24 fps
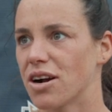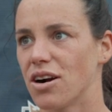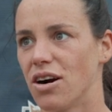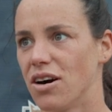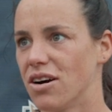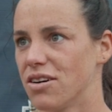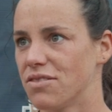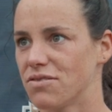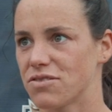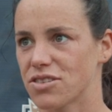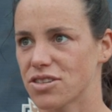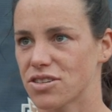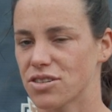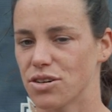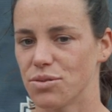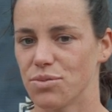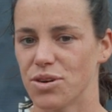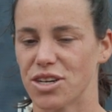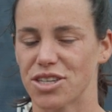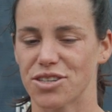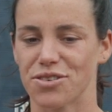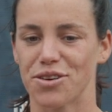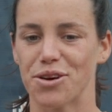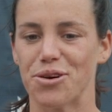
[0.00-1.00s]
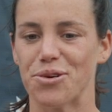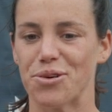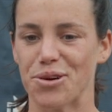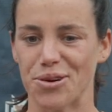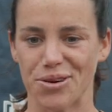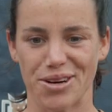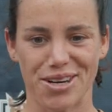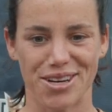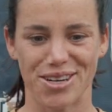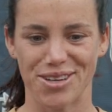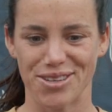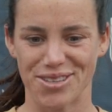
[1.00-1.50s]
gone for so much. We
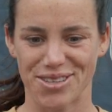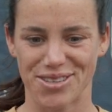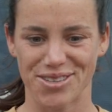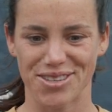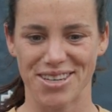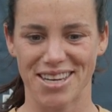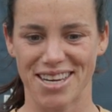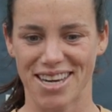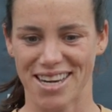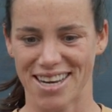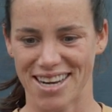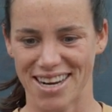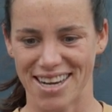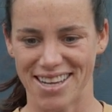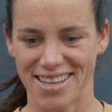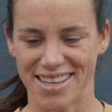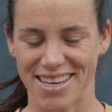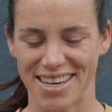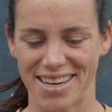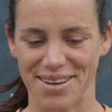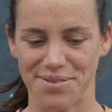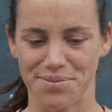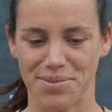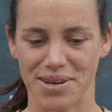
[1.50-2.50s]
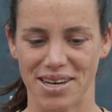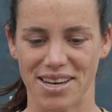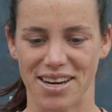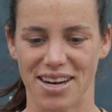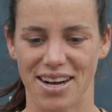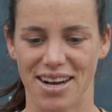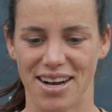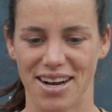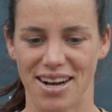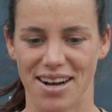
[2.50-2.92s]
were in Costa Rica and LA, but